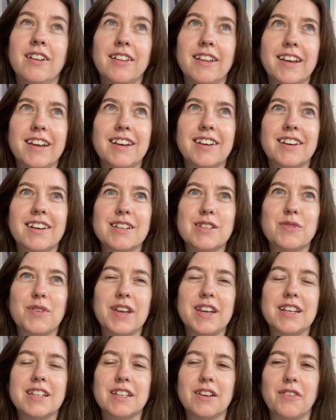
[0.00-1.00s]
liner is
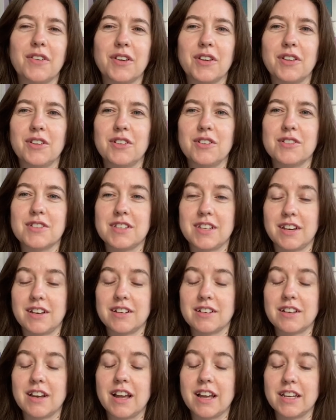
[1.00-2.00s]
very difficult on
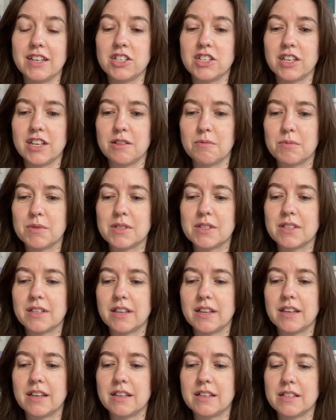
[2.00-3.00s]
certain eye shapes,
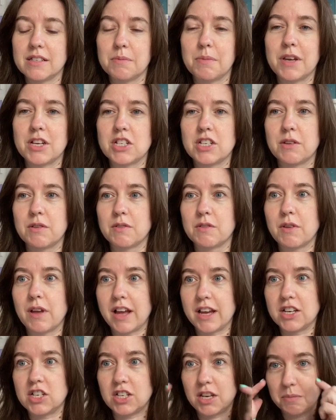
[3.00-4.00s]
eh, especially
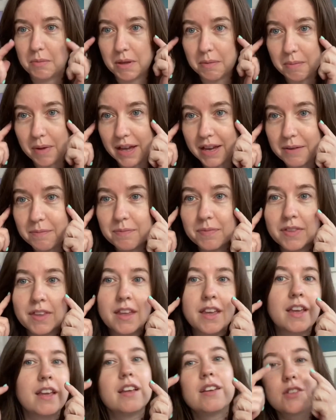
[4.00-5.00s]
eye shape like mine.
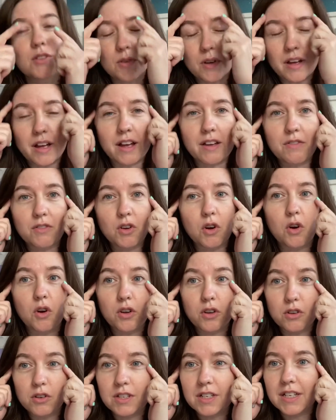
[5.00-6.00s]
So I've
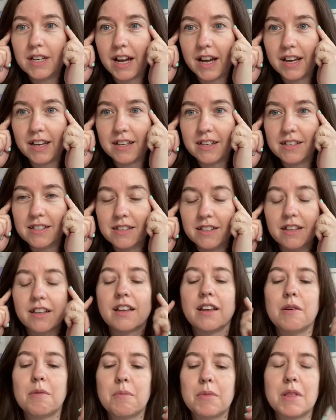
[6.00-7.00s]
got hooded eyes.
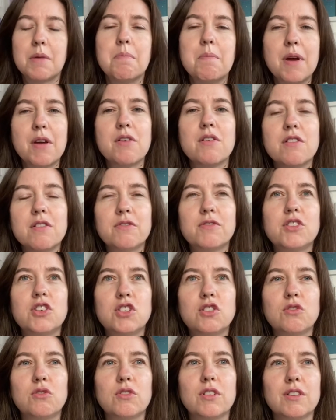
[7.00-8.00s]
With the amount of
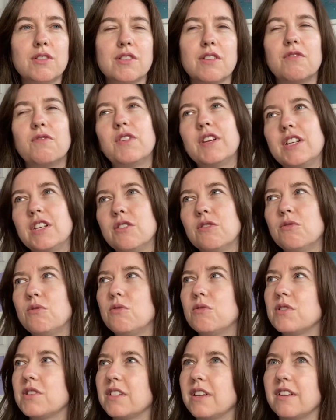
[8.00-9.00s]
tutorials and
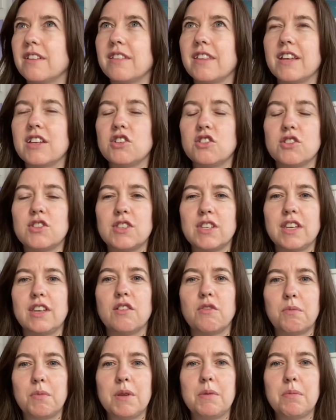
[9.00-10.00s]
videos and things you see
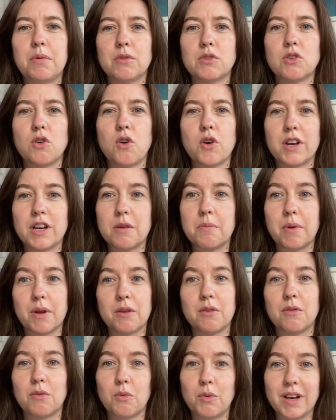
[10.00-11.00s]
of people talking
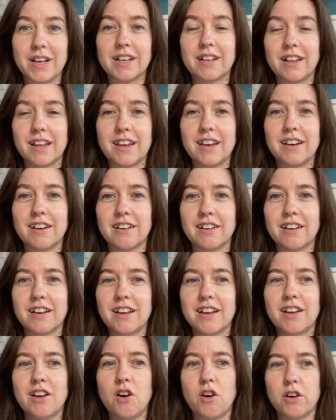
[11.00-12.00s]
about winged liner
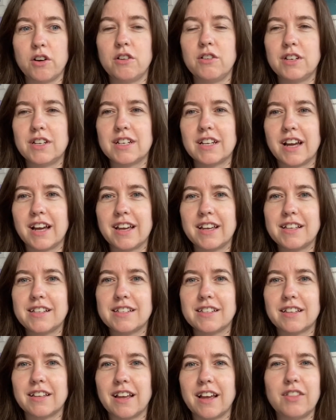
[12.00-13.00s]
on hooded
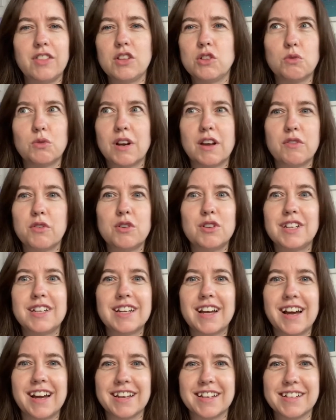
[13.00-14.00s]
eyes and they don't have hooded
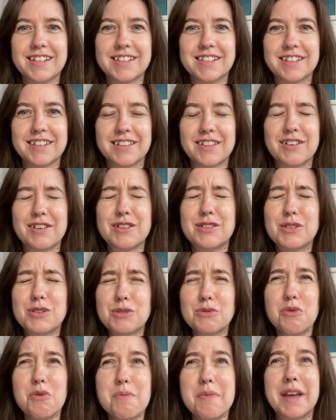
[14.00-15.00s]
eyes. There are
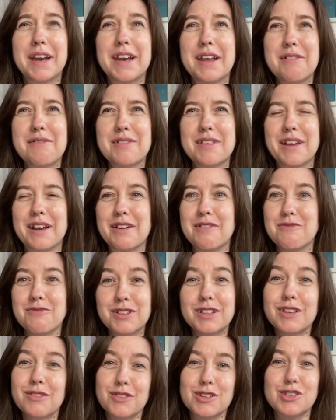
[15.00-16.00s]
so many out there and it
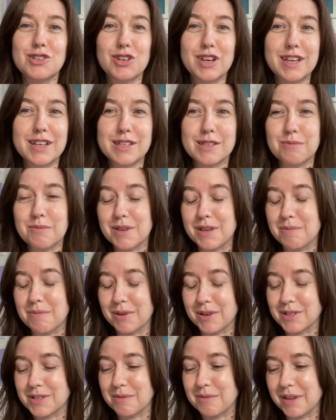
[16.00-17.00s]
really frustrates me
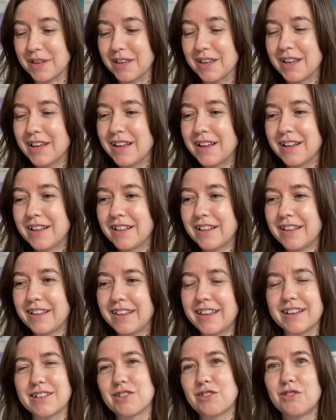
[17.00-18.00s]
because I'm like,
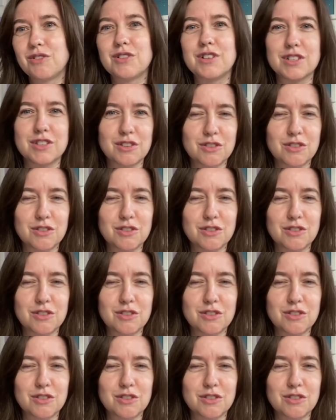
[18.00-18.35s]
yeah, it's good, it's a